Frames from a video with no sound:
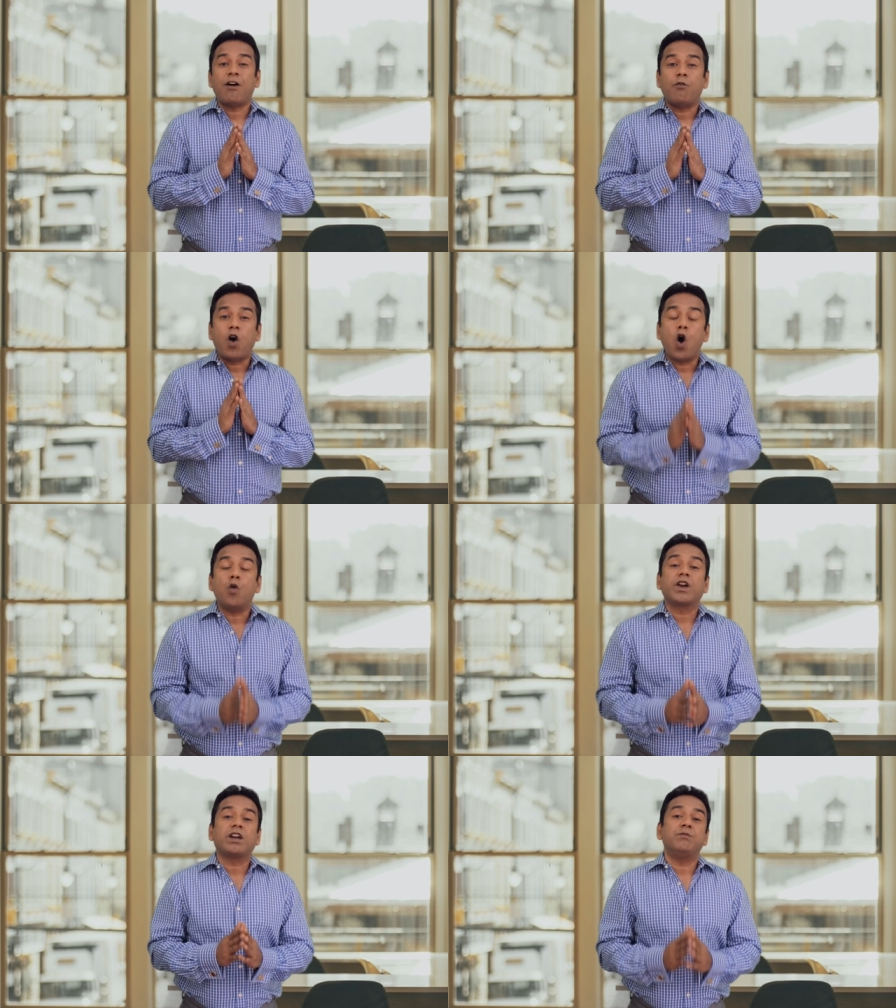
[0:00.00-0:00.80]
have
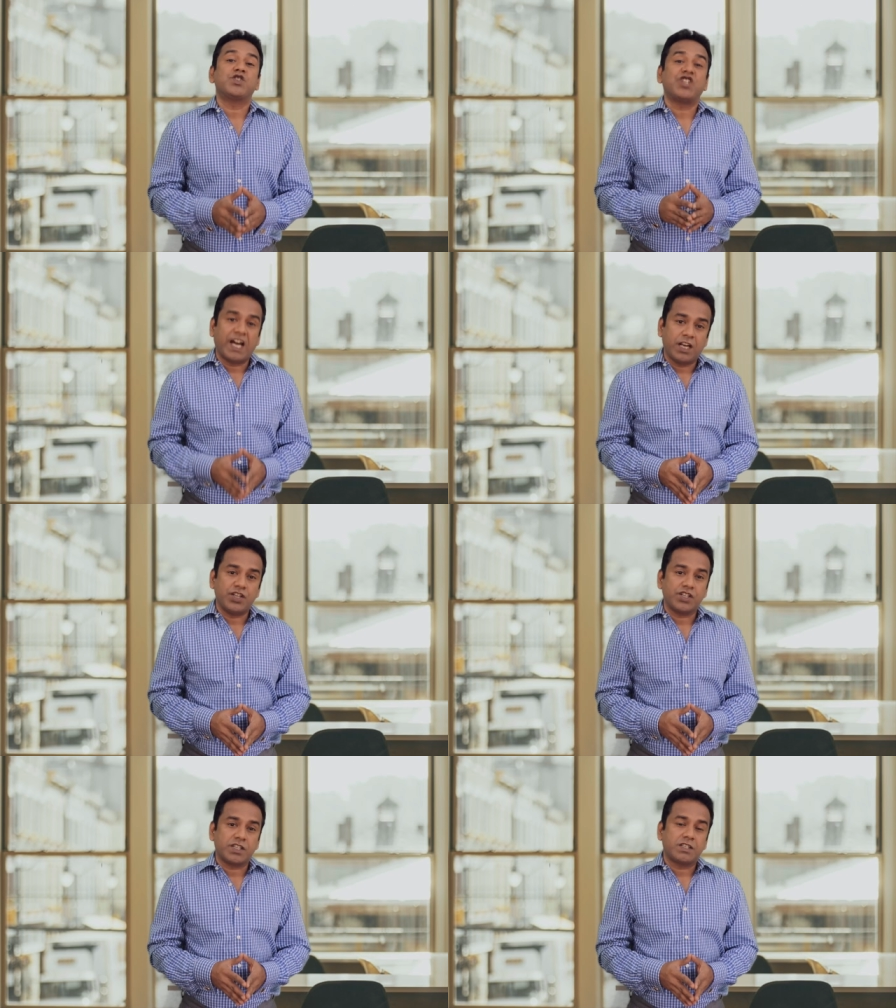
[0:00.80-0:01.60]
overcome
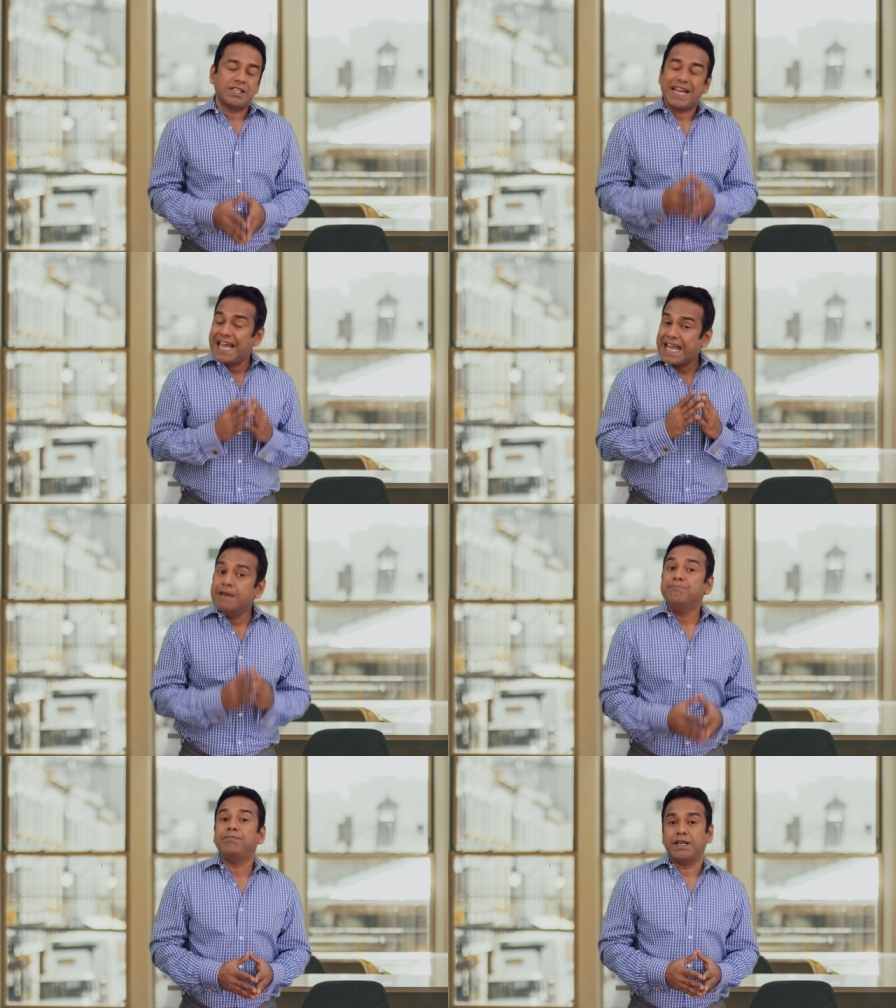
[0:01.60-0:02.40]
challenges,
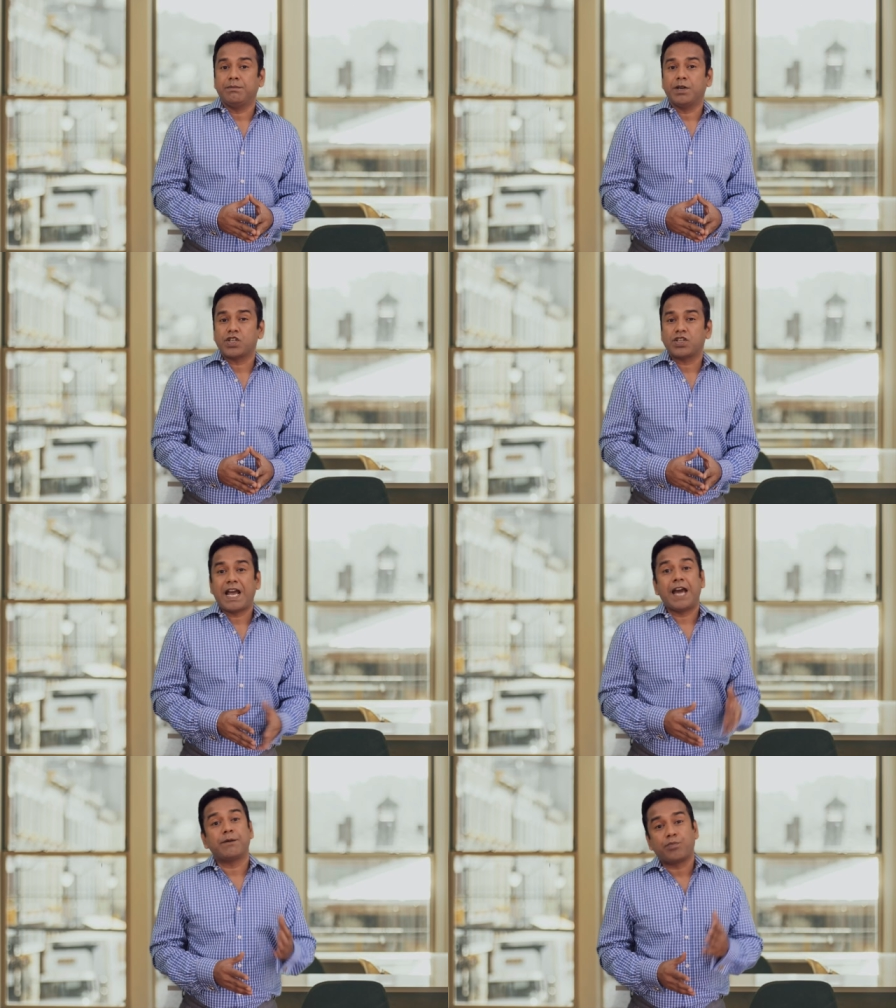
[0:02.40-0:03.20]

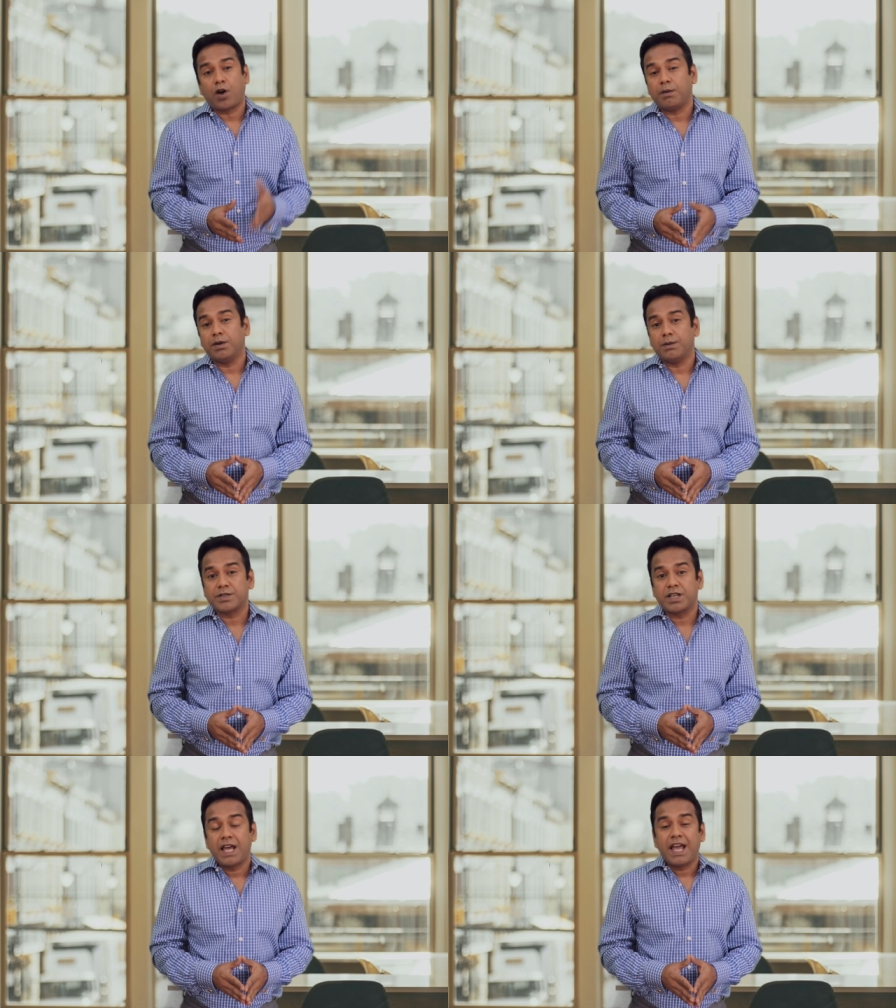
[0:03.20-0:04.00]
impediments, and
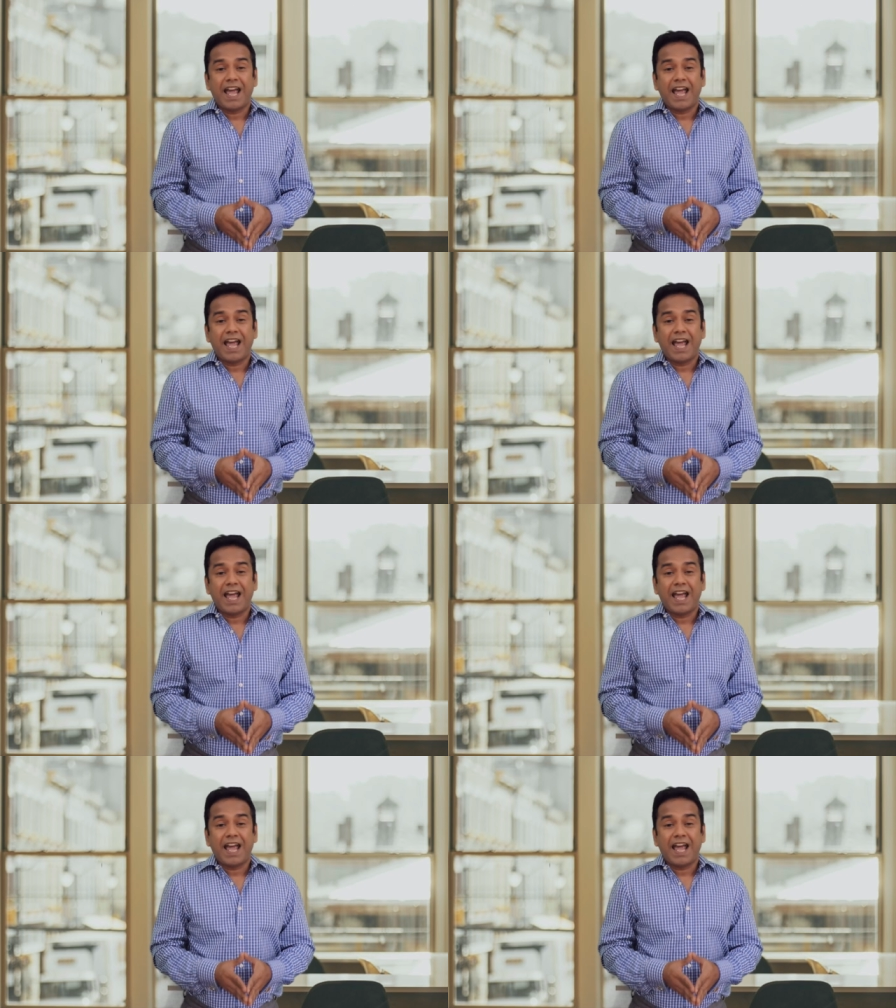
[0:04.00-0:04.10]
problems,